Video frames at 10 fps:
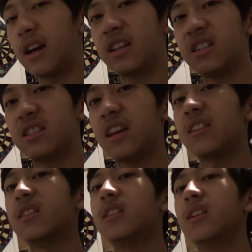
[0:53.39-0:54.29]
I
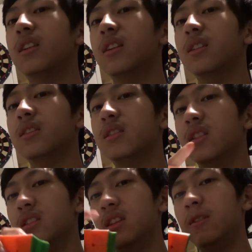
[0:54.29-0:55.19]
sanded the
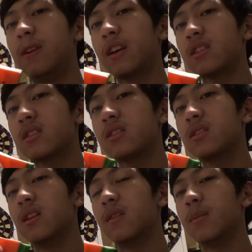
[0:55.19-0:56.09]
defects
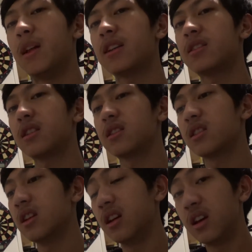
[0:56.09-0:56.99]
of the plastics,